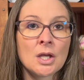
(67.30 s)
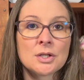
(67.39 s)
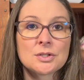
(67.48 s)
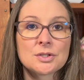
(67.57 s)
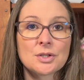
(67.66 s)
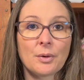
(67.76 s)

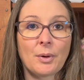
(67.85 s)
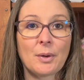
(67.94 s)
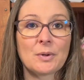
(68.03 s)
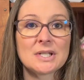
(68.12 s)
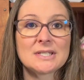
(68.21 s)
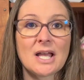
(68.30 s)
So I want
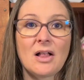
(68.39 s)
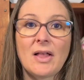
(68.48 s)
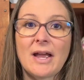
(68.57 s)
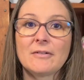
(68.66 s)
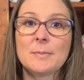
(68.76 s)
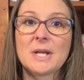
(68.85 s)
to tell
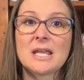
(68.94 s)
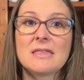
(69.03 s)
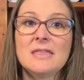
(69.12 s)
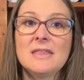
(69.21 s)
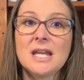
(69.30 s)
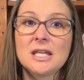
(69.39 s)
everybody
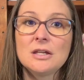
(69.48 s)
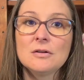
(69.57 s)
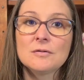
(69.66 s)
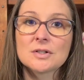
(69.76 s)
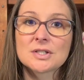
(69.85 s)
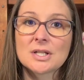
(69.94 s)
thank you
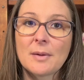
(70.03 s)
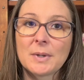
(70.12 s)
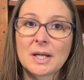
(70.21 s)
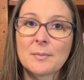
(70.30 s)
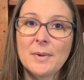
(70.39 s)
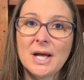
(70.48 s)
for stopping
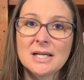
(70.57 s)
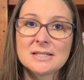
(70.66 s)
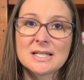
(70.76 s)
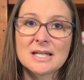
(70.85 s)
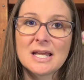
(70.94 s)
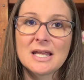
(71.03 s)
by
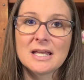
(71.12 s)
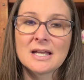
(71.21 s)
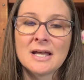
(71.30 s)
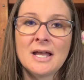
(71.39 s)
today.